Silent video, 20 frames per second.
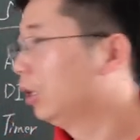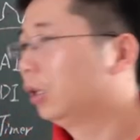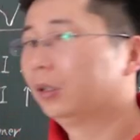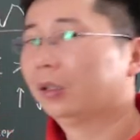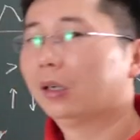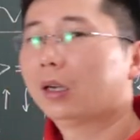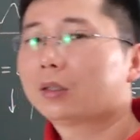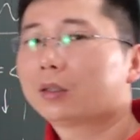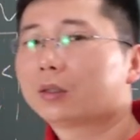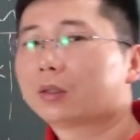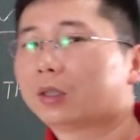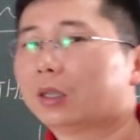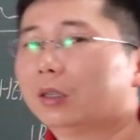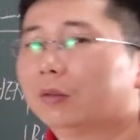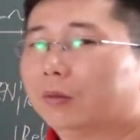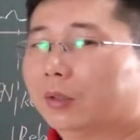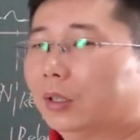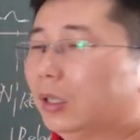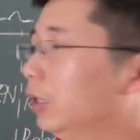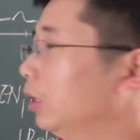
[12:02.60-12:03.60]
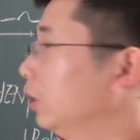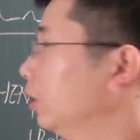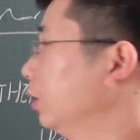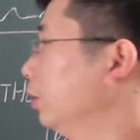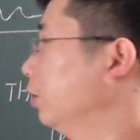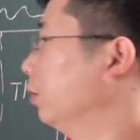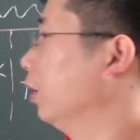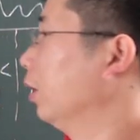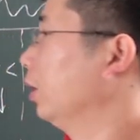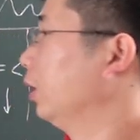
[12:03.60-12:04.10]
Not save
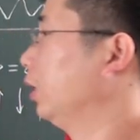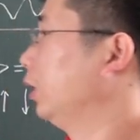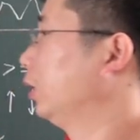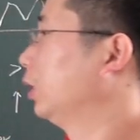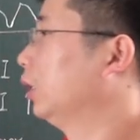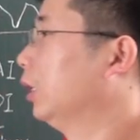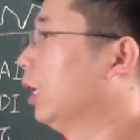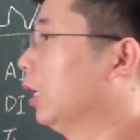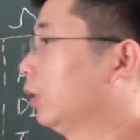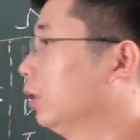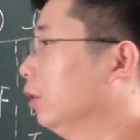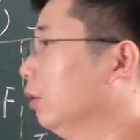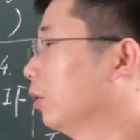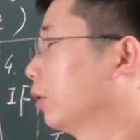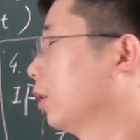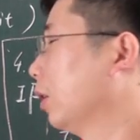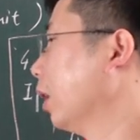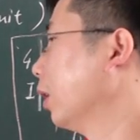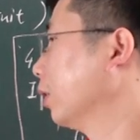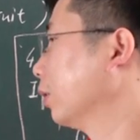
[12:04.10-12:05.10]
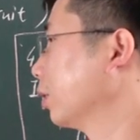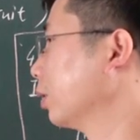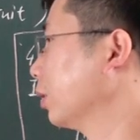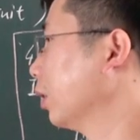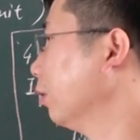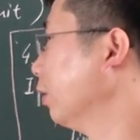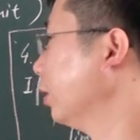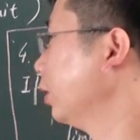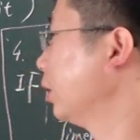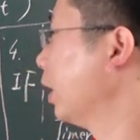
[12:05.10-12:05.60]
in your internet or cloud
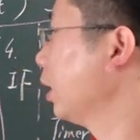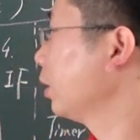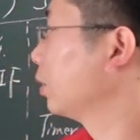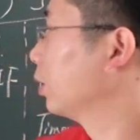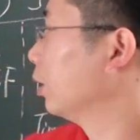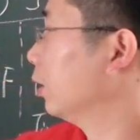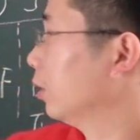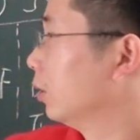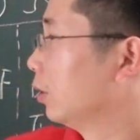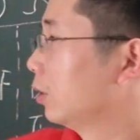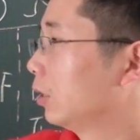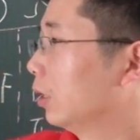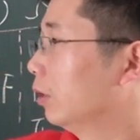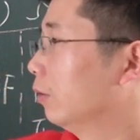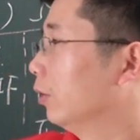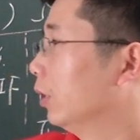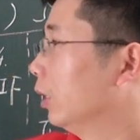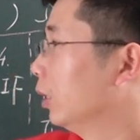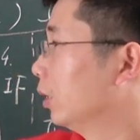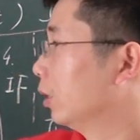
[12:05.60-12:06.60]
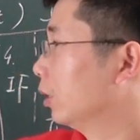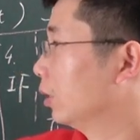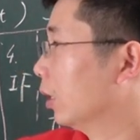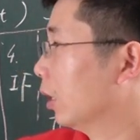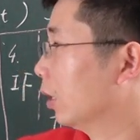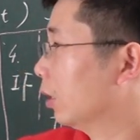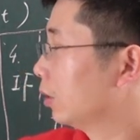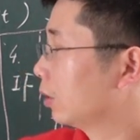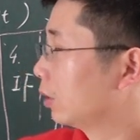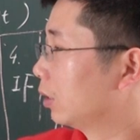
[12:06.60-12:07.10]
server, just uh, save in
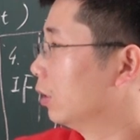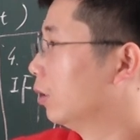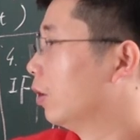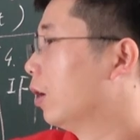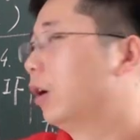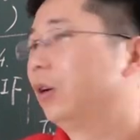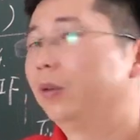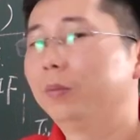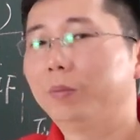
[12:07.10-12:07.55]
the C O L